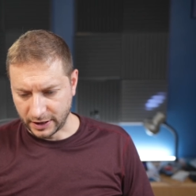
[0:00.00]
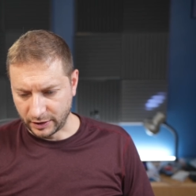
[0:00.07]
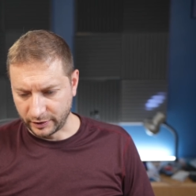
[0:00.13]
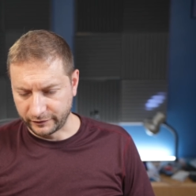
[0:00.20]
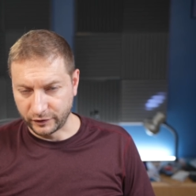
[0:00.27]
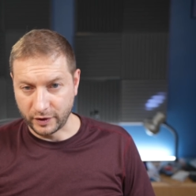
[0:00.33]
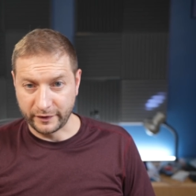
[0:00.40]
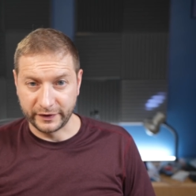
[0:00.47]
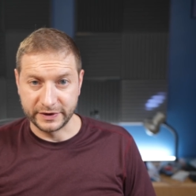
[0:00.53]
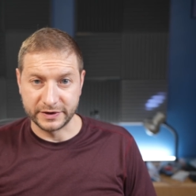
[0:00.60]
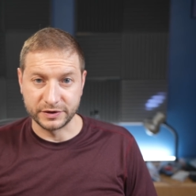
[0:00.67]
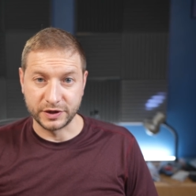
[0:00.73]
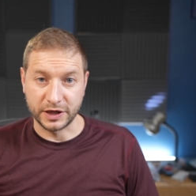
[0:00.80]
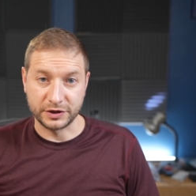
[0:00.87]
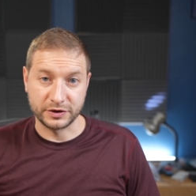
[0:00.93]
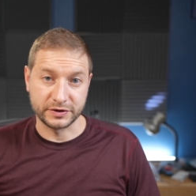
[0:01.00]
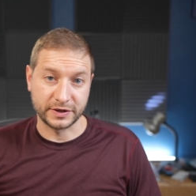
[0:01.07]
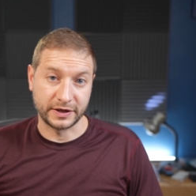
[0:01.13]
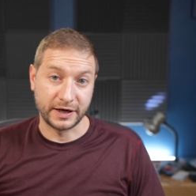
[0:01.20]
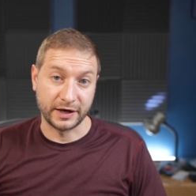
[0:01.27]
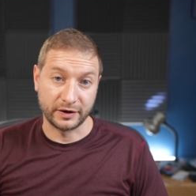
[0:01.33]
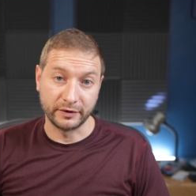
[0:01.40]
Now, if you have any suggestions
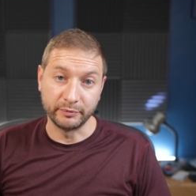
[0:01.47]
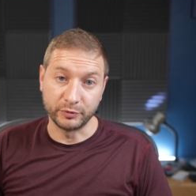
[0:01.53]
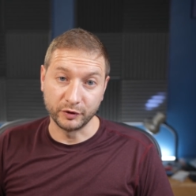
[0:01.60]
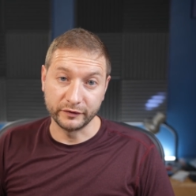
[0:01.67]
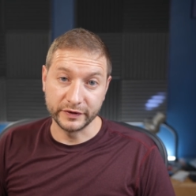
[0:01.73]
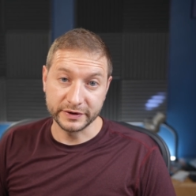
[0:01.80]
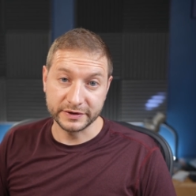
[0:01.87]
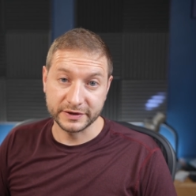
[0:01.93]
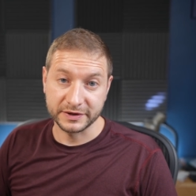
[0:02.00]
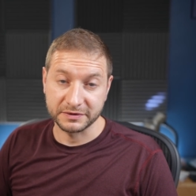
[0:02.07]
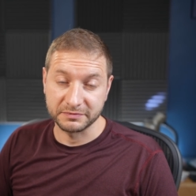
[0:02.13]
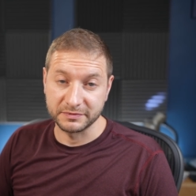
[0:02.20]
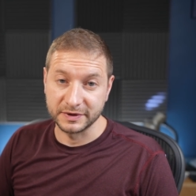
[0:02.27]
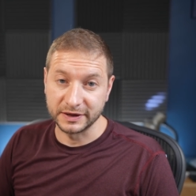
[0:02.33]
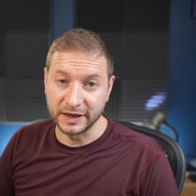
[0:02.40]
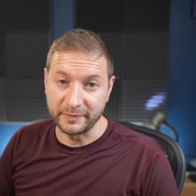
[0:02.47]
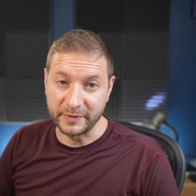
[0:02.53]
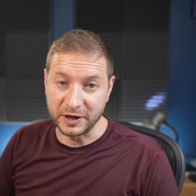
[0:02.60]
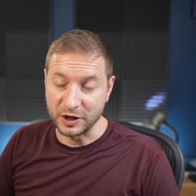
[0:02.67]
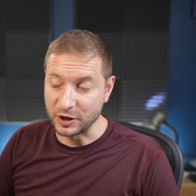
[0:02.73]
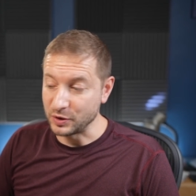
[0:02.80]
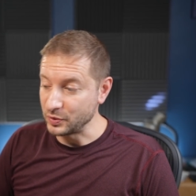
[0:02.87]
on how to improve this, let
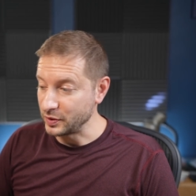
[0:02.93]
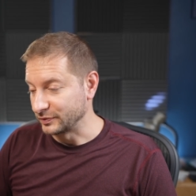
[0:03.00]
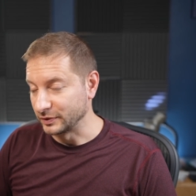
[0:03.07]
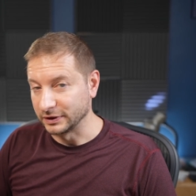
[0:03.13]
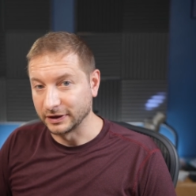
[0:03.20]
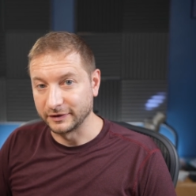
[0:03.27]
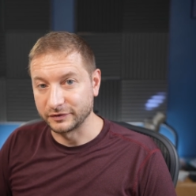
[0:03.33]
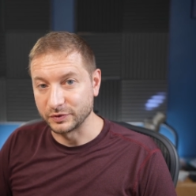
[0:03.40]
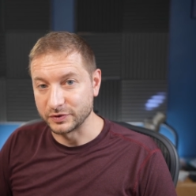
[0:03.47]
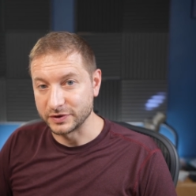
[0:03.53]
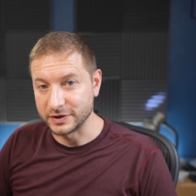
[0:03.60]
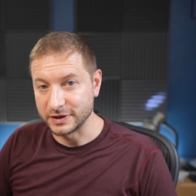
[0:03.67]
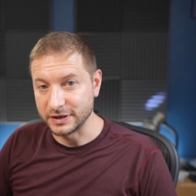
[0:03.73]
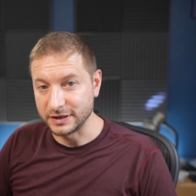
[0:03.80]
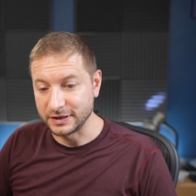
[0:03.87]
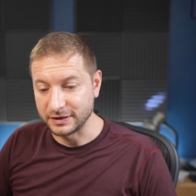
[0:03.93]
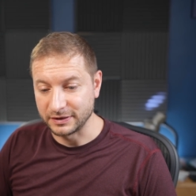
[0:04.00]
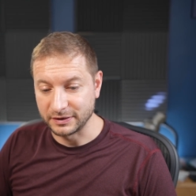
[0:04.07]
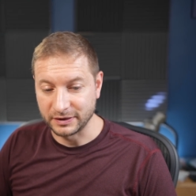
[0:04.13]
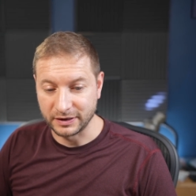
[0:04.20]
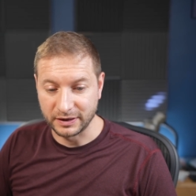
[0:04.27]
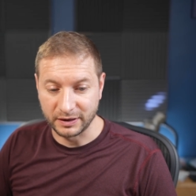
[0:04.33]
me know. Would love to
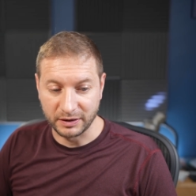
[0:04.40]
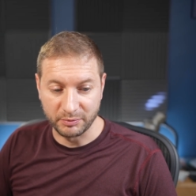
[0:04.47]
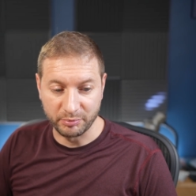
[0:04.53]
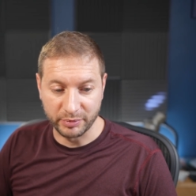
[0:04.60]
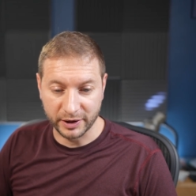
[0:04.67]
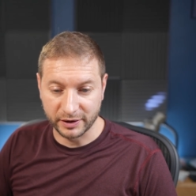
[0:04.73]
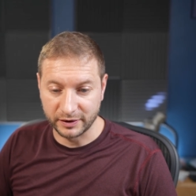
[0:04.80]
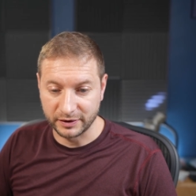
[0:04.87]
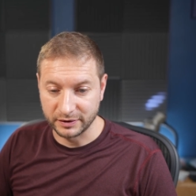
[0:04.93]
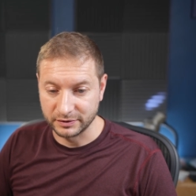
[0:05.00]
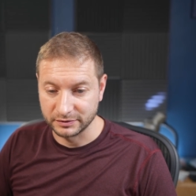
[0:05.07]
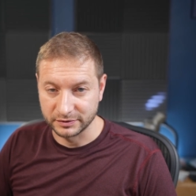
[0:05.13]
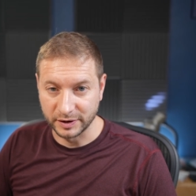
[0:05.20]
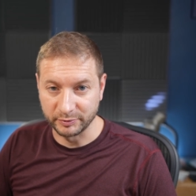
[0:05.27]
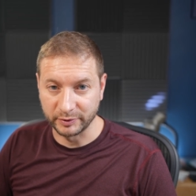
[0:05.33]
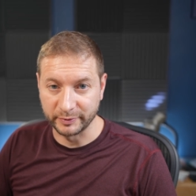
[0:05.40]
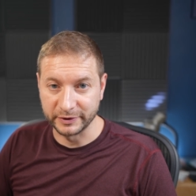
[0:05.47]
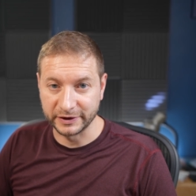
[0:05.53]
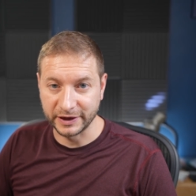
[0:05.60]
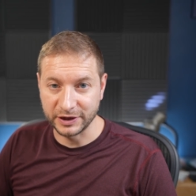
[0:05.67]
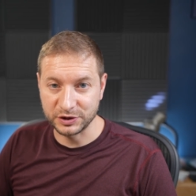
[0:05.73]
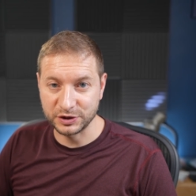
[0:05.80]
see a better
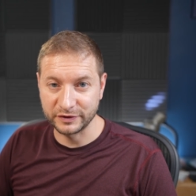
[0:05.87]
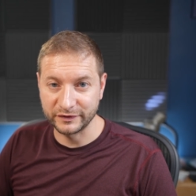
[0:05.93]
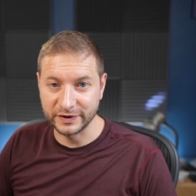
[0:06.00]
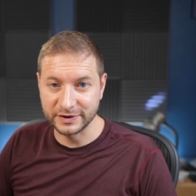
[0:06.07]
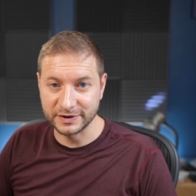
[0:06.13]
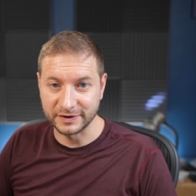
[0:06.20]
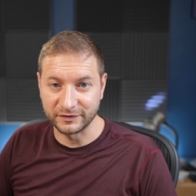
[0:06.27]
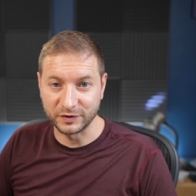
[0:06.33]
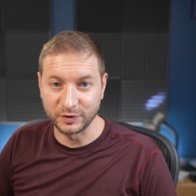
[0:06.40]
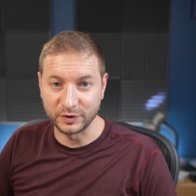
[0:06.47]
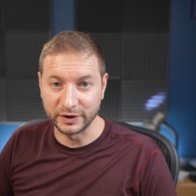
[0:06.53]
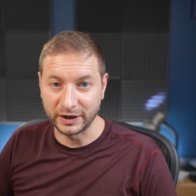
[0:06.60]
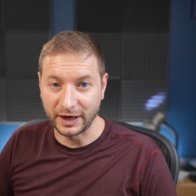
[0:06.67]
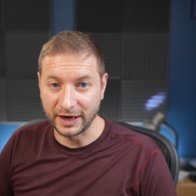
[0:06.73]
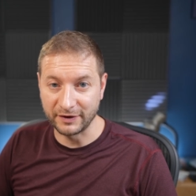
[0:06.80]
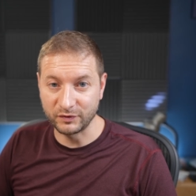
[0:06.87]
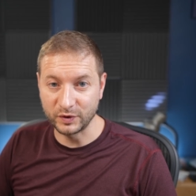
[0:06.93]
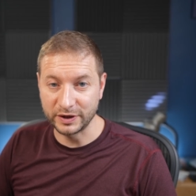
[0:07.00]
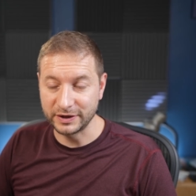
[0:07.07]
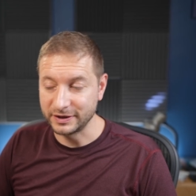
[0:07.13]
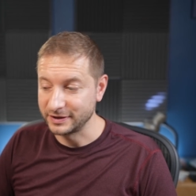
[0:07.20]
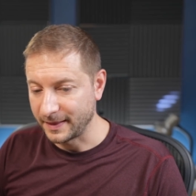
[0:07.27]
implementation of this if you already have
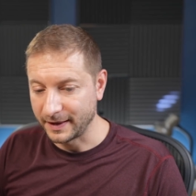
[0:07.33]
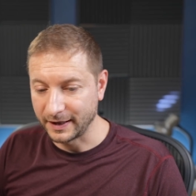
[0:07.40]
one.